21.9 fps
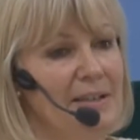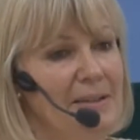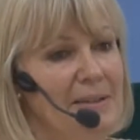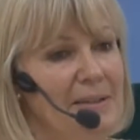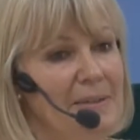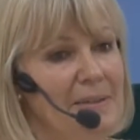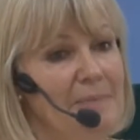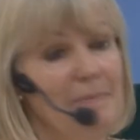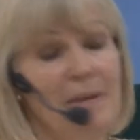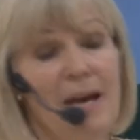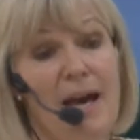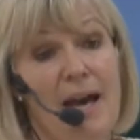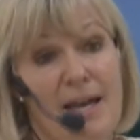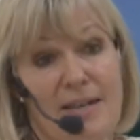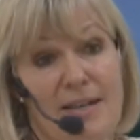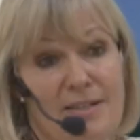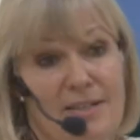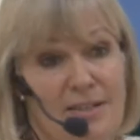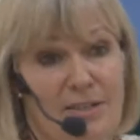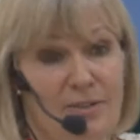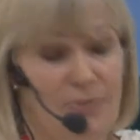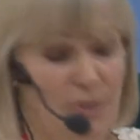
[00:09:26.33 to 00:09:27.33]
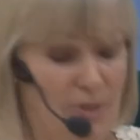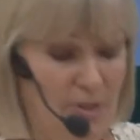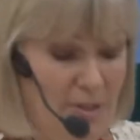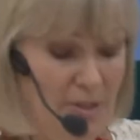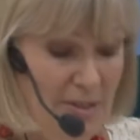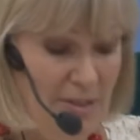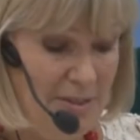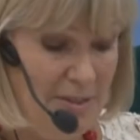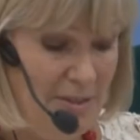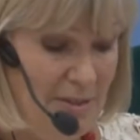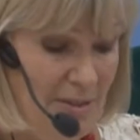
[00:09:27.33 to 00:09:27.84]
and its
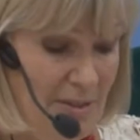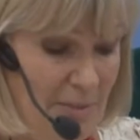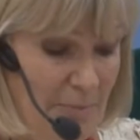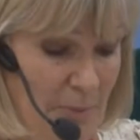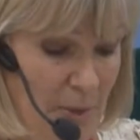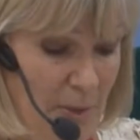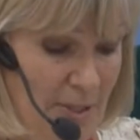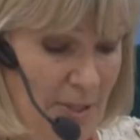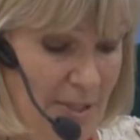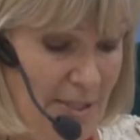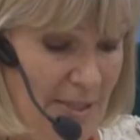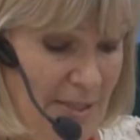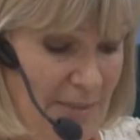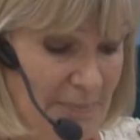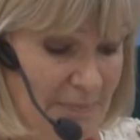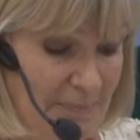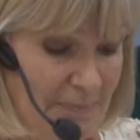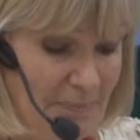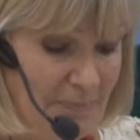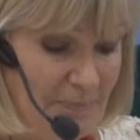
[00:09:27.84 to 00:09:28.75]
foreign policy.